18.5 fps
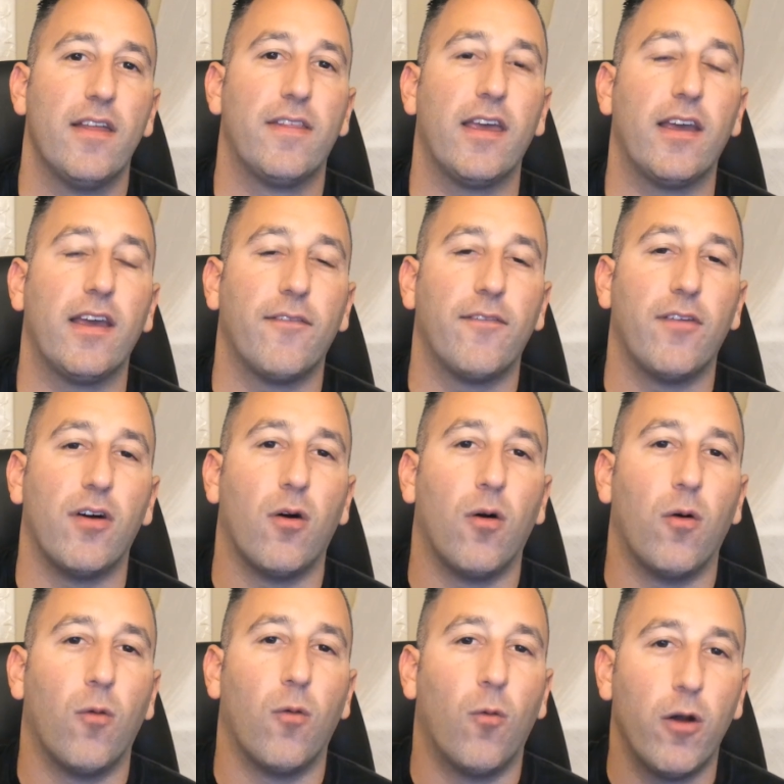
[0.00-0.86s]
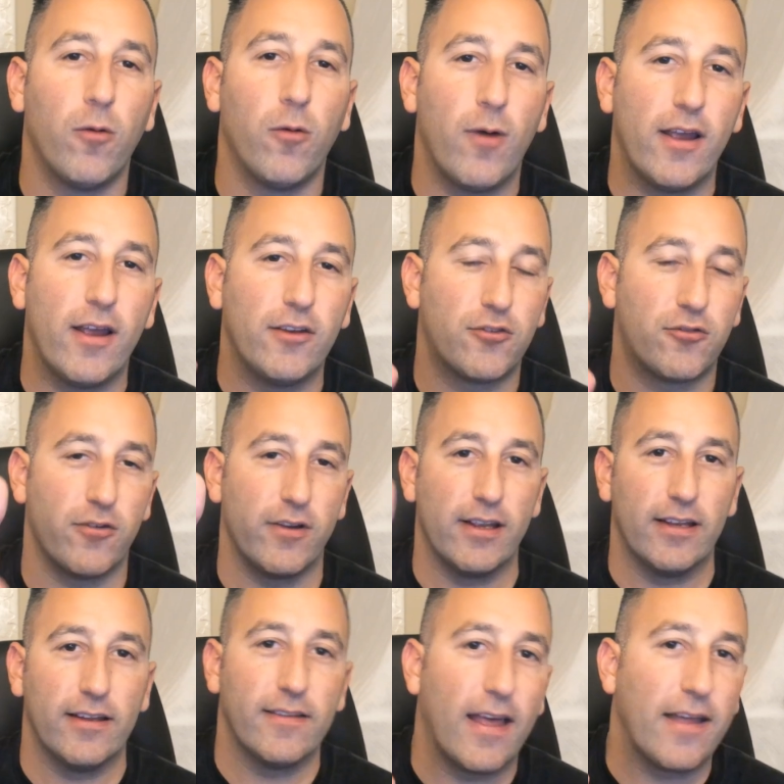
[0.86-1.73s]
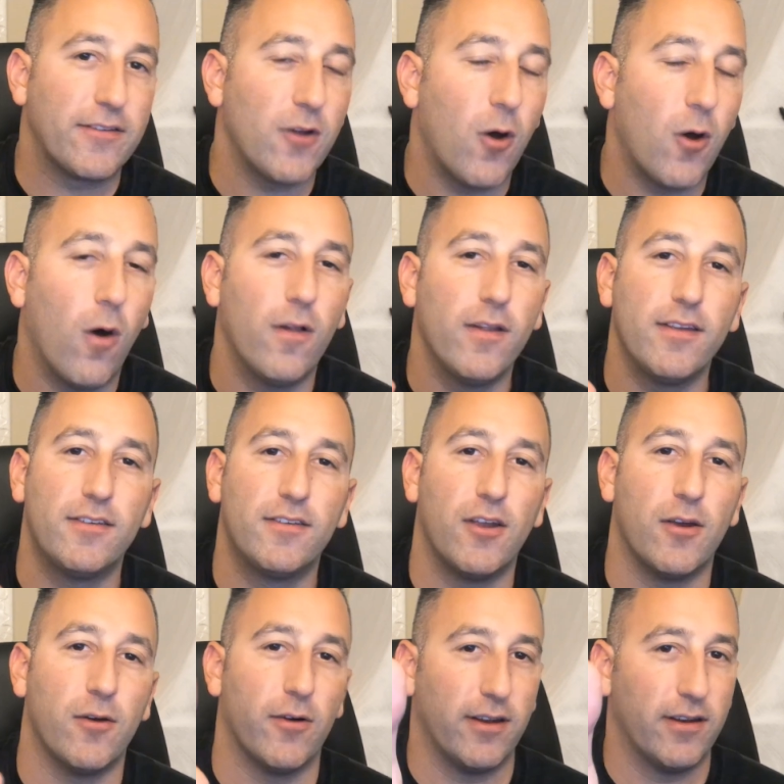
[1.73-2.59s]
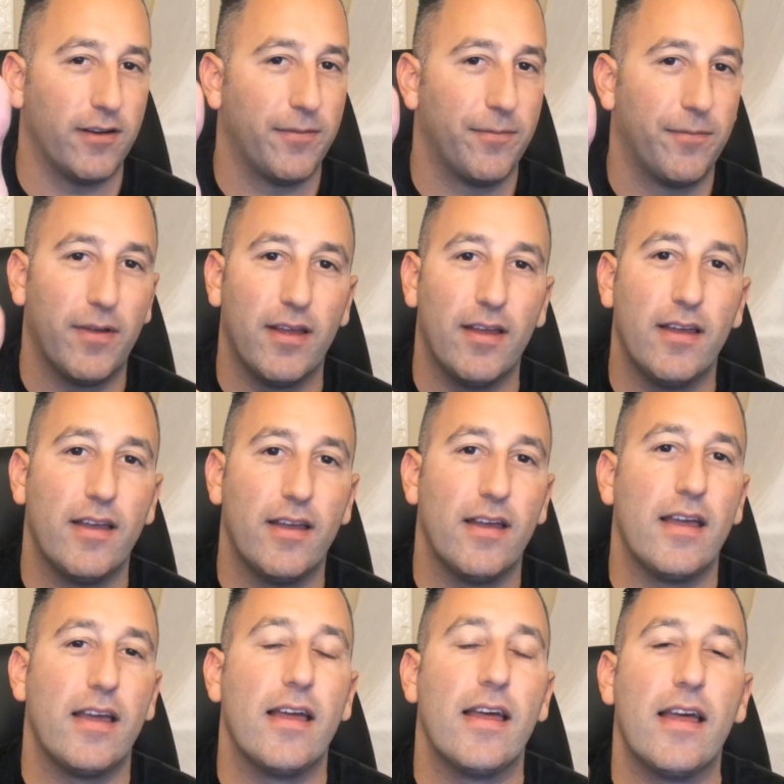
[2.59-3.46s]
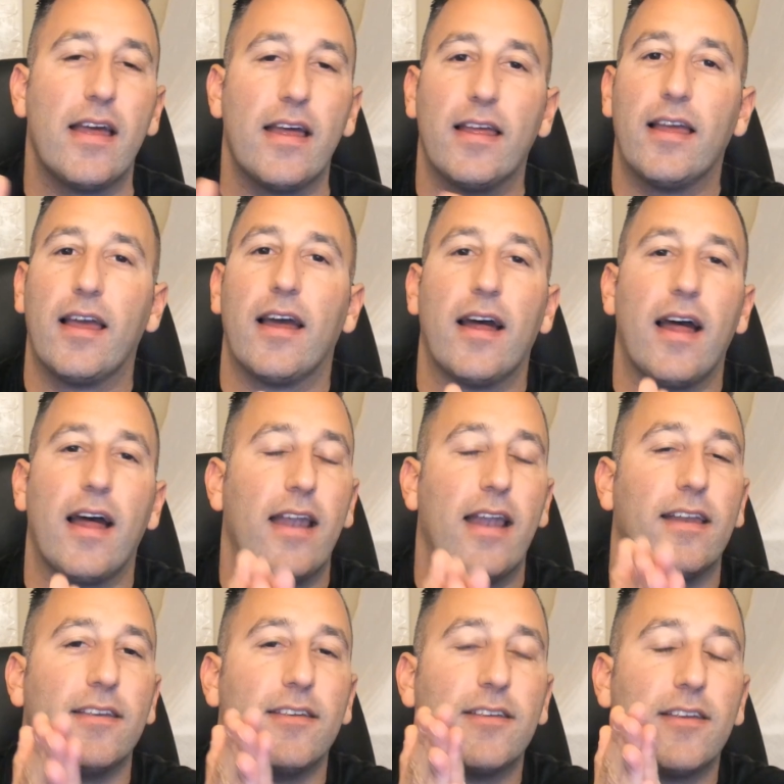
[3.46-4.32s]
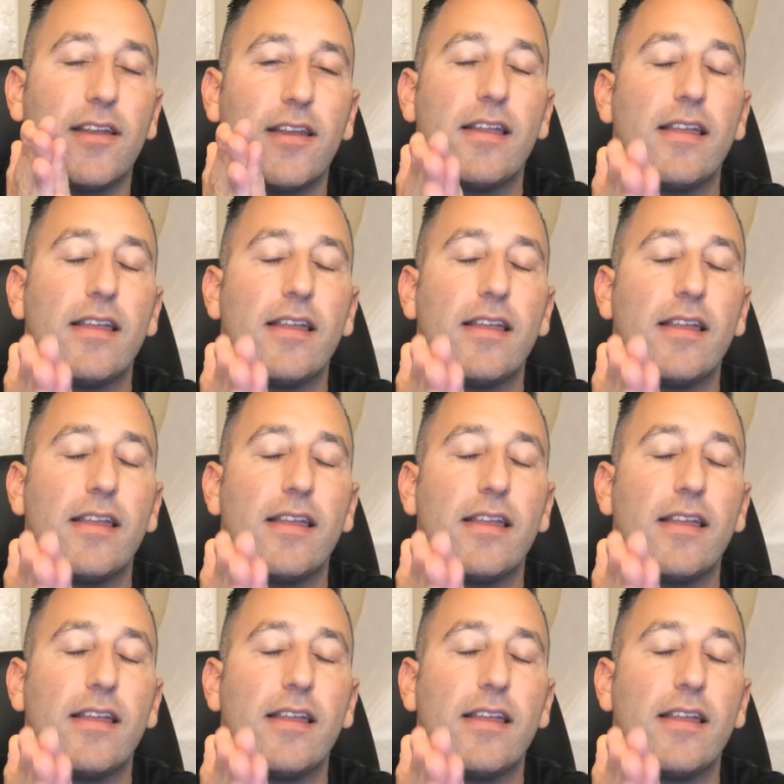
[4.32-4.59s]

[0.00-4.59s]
Think of a one-way street. That's all he's doing. And he's